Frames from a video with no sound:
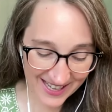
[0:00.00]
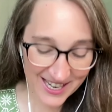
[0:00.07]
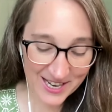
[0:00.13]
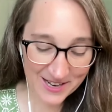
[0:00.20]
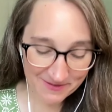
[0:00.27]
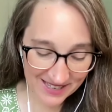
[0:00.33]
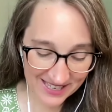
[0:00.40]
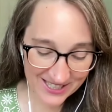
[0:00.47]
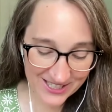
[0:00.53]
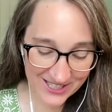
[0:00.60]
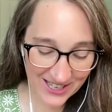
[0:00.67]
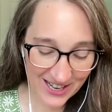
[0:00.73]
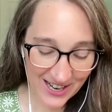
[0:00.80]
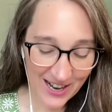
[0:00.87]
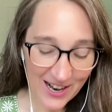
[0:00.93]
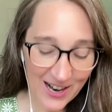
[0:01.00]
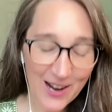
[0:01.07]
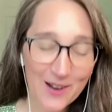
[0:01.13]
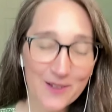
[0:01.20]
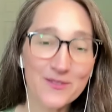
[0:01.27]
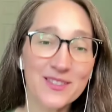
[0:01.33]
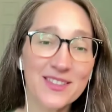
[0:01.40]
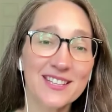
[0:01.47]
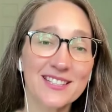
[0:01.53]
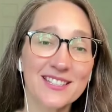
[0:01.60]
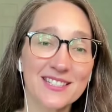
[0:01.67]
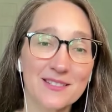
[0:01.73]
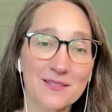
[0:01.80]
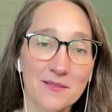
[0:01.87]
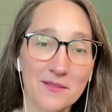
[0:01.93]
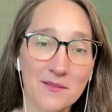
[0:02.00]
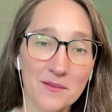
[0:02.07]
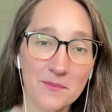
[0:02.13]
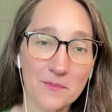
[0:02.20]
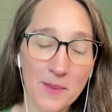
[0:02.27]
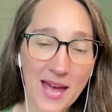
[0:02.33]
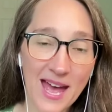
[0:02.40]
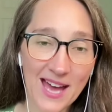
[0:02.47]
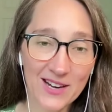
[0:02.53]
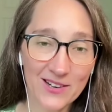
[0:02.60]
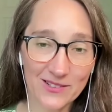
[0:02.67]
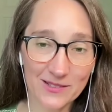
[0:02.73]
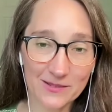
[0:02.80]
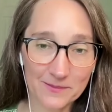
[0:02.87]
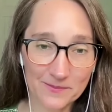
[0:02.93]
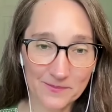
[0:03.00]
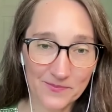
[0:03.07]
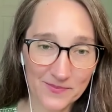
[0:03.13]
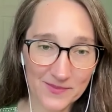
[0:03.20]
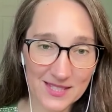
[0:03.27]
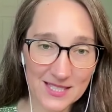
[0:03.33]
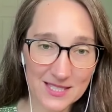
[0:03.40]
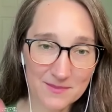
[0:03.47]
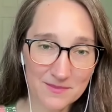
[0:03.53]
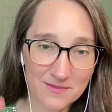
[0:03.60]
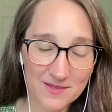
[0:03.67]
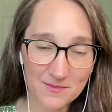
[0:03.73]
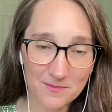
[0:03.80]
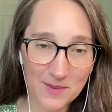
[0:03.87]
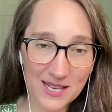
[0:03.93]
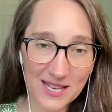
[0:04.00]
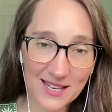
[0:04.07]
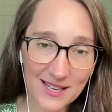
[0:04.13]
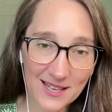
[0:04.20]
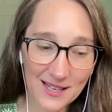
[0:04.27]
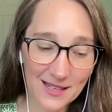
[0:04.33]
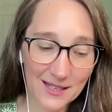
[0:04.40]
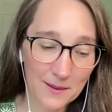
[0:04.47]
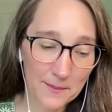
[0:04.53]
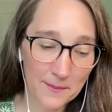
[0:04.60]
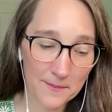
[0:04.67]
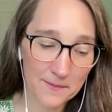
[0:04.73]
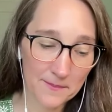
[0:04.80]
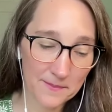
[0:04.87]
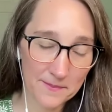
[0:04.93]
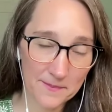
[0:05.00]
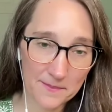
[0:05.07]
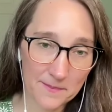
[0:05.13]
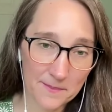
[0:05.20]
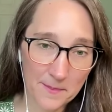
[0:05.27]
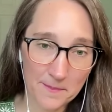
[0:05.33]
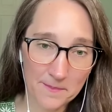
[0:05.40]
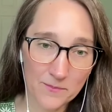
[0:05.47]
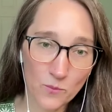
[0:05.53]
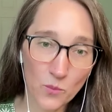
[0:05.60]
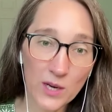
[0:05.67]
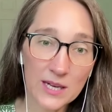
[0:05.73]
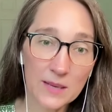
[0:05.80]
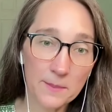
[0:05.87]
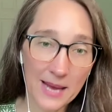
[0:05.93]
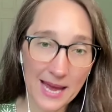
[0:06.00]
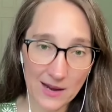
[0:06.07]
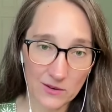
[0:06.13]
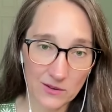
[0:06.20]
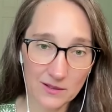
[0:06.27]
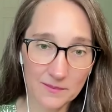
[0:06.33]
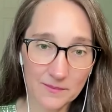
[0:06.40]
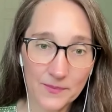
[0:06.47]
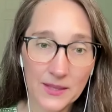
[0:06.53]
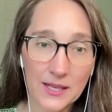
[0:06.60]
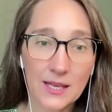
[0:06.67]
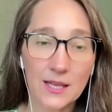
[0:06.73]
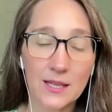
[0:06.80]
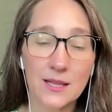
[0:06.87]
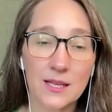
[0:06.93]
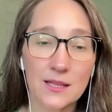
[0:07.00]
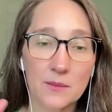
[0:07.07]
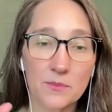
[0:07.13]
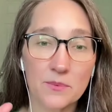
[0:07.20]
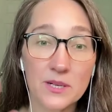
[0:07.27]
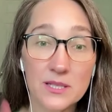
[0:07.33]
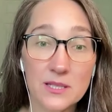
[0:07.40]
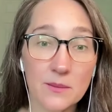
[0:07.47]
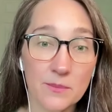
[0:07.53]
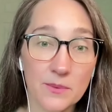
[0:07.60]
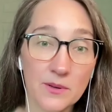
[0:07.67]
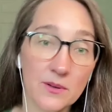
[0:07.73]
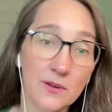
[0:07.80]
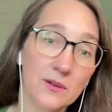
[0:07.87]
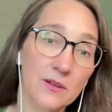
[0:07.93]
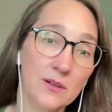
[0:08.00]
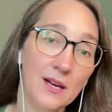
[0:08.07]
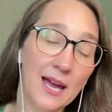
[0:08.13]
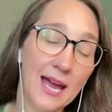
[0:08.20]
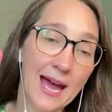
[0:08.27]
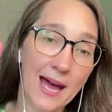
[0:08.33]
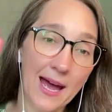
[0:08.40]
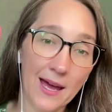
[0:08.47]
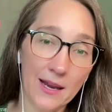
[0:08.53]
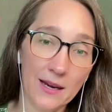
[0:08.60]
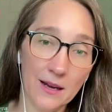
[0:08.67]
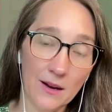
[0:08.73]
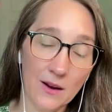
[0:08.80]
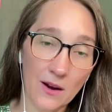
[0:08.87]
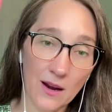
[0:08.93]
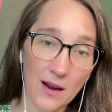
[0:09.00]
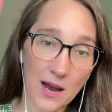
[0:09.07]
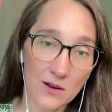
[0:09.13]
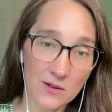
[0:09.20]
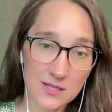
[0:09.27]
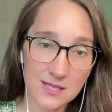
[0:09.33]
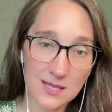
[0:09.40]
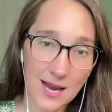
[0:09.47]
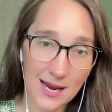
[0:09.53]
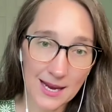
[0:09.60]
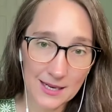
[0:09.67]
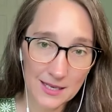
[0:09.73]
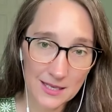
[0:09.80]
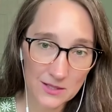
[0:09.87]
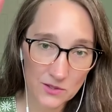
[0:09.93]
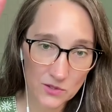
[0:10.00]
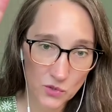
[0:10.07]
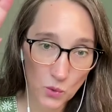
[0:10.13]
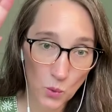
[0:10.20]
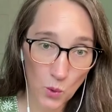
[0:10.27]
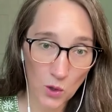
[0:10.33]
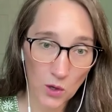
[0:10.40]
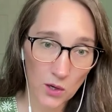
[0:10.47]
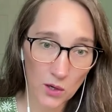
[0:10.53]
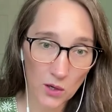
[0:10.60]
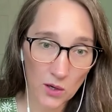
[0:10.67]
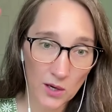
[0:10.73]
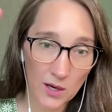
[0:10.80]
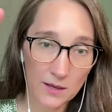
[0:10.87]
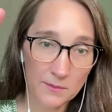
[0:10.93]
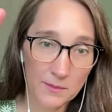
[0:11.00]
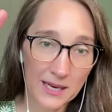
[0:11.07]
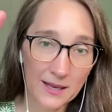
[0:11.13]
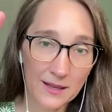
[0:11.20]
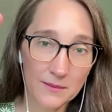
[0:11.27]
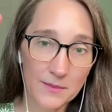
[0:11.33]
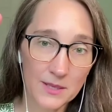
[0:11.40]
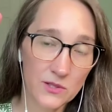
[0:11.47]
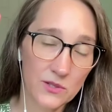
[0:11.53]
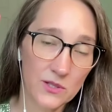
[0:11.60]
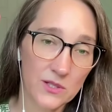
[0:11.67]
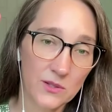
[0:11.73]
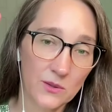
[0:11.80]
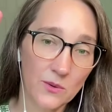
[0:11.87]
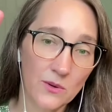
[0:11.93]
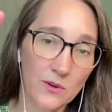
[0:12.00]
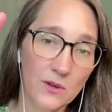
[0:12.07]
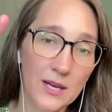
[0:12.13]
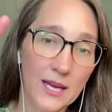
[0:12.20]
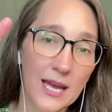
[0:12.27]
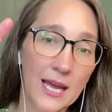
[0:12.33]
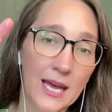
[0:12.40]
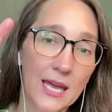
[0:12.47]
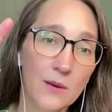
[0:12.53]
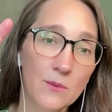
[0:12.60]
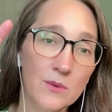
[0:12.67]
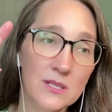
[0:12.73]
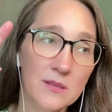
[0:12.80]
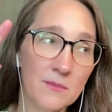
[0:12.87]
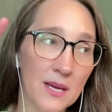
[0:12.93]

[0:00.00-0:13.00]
an image of this paddle, this big wooden paddle that the principal had outside his door in my elementary school. And it was